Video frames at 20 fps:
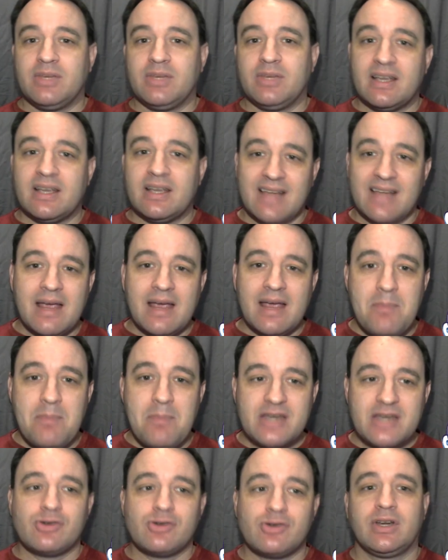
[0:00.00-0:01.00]
Because I am
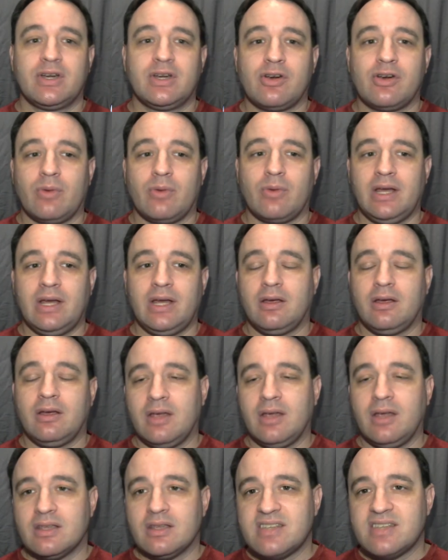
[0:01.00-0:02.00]
mentoring Karina
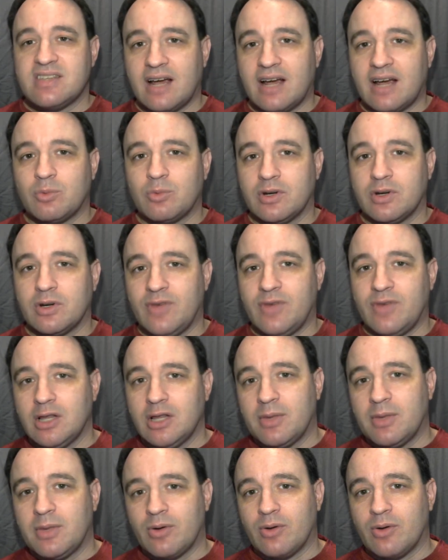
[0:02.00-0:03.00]
in software
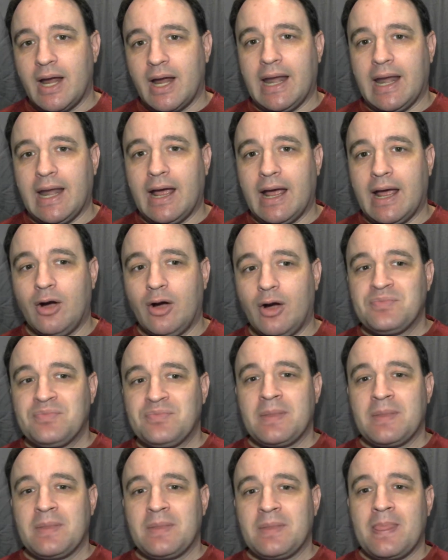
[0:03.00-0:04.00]
development right now,
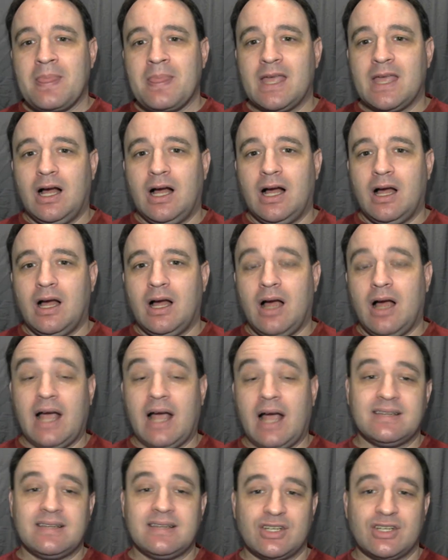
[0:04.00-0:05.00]

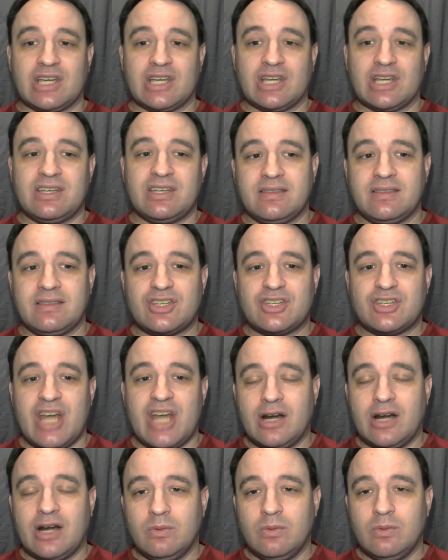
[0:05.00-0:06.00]
I suggested that this
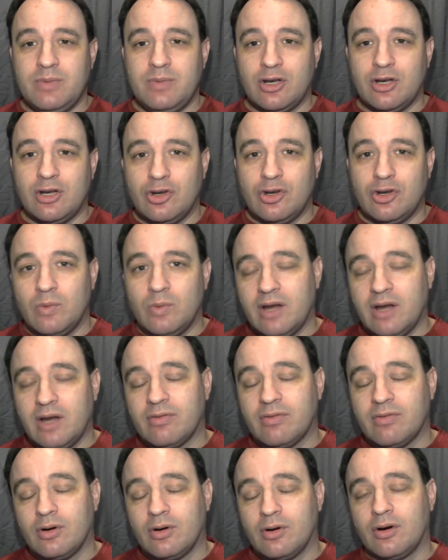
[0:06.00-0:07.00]
channel would be a good
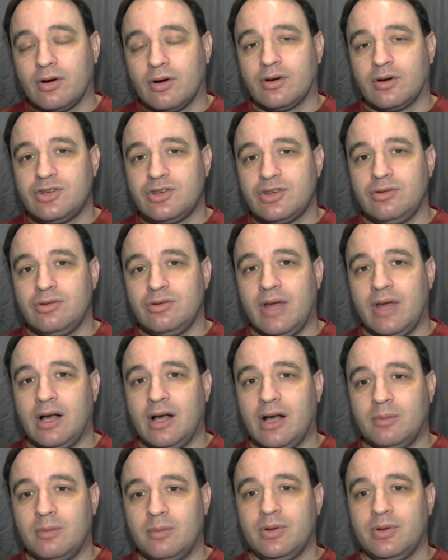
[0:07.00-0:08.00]
way for her to
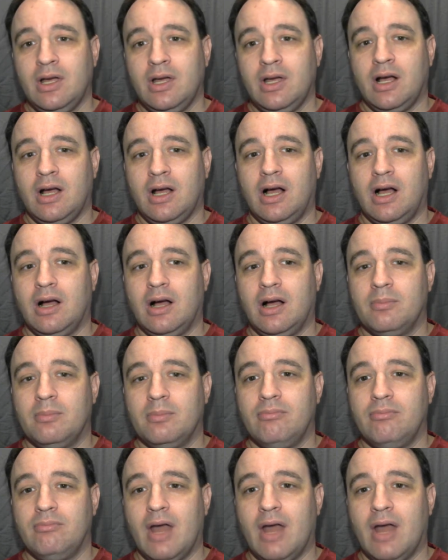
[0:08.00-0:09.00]
help
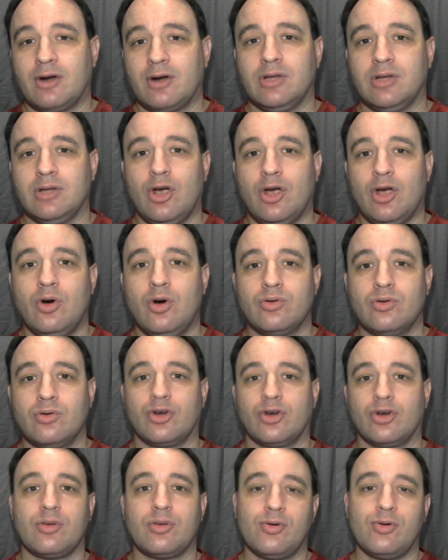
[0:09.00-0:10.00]
not only
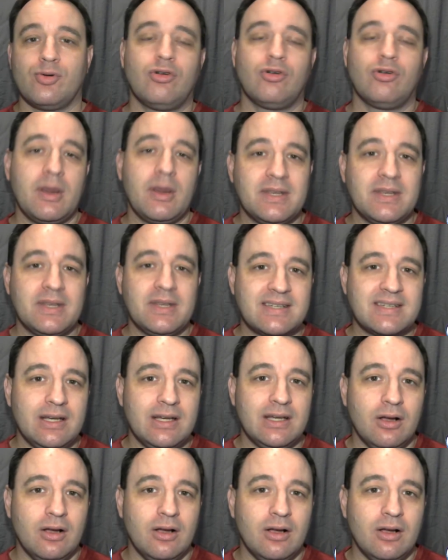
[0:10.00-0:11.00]
hone her programming
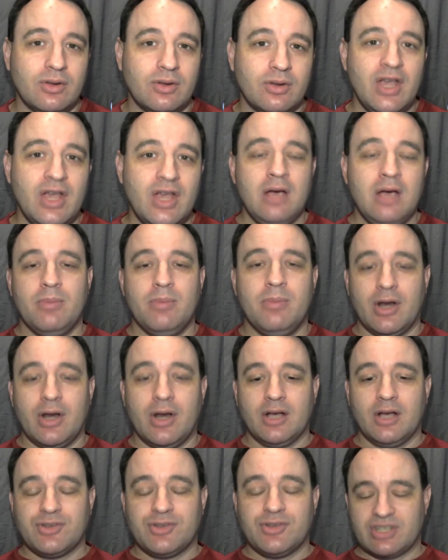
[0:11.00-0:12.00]
skills, but
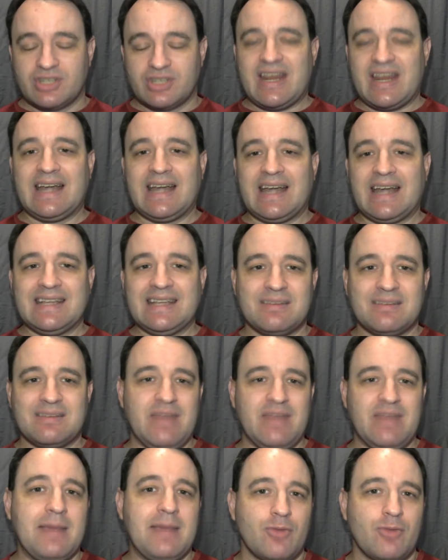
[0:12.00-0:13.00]
also just kind of get some
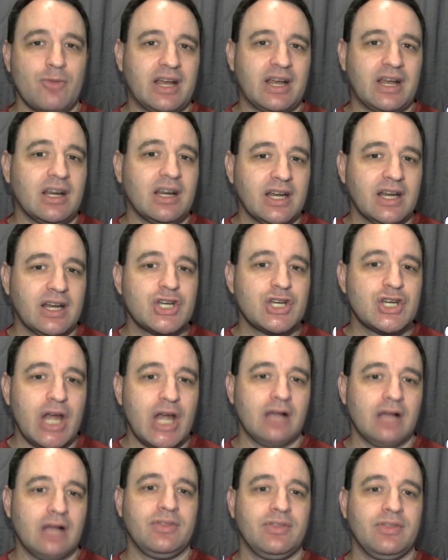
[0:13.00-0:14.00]
name recognition
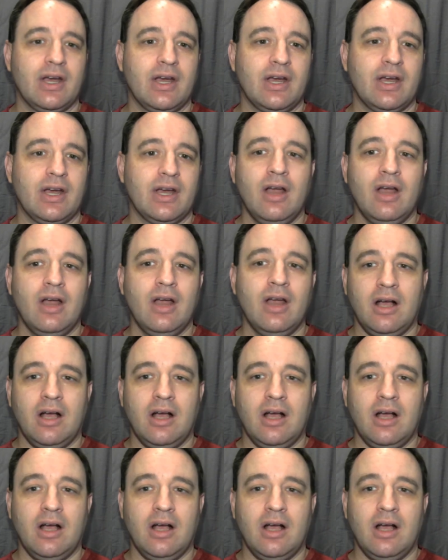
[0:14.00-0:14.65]
out there.